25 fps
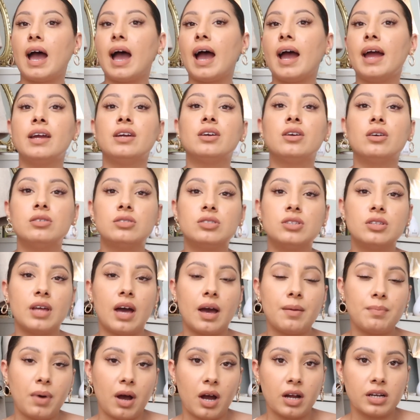I go to
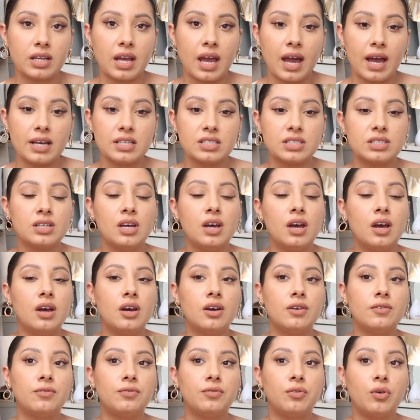that podcast
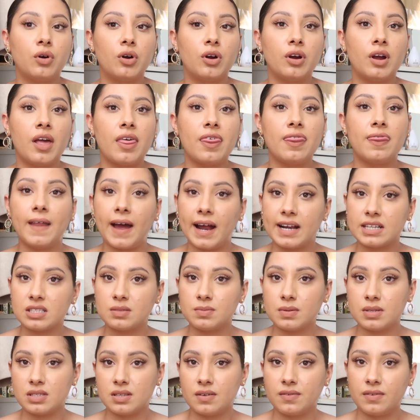for that
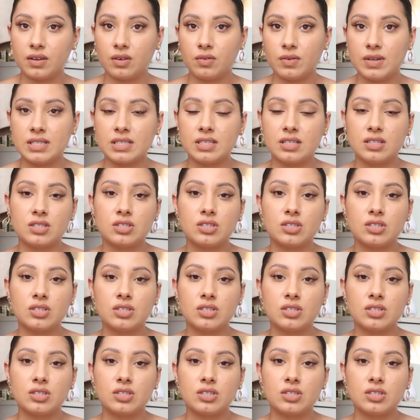specific reason.